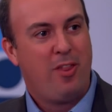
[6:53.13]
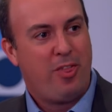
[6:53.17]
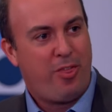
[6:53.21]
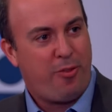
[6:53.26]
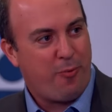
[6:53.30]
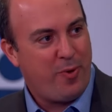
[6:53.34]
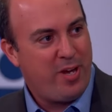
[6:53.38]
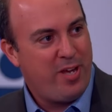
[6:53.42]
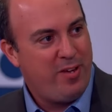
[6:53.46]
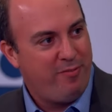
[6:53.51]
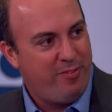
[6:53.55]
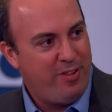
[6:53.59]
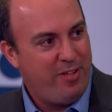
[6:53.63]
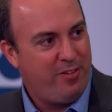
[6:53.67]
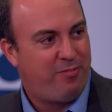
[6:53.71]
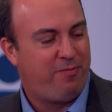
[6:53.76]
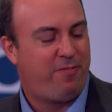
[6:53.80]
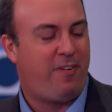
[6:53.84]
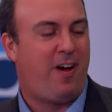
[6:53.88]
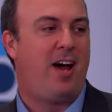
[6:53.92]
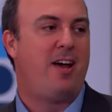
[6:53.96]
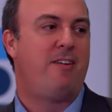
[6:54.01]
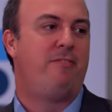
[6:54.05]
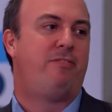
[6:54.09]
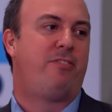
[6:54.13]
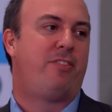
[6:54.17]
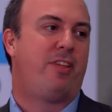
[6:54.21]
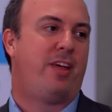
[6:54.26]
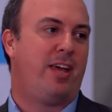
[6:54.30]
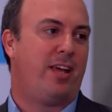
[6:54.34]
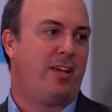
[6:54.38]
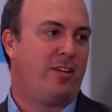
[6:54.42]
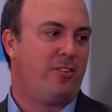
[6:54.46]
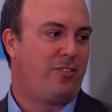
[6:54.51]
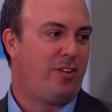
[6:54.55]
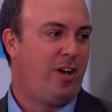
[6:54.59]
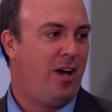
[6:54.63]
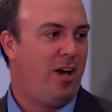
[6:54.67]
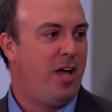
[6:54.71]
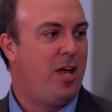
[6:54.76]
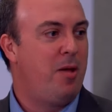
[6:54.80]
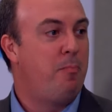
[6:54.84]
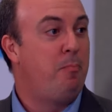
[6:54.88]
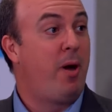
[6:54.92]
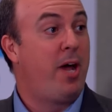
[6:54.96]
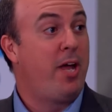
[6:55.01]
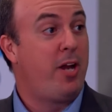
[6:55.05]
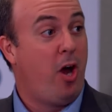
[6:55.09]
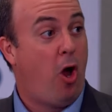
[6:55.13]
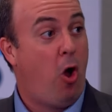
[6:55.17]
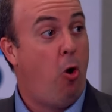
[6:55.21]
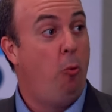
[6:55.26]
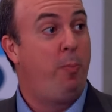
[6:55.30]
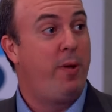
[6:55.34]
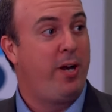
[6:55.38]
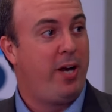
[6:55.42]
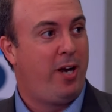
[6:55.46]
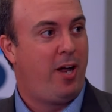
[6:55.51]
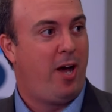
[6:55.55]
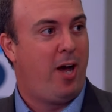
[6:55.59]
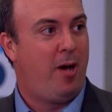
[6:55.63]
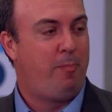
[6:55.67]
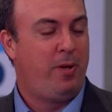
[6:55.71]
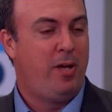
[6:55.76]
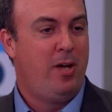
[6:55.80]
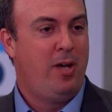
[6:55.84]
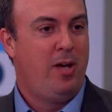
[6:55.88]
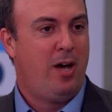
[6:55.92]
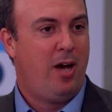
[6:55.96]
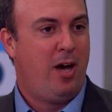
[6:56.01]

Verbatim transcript: three of these five things. Uh, it might open it up.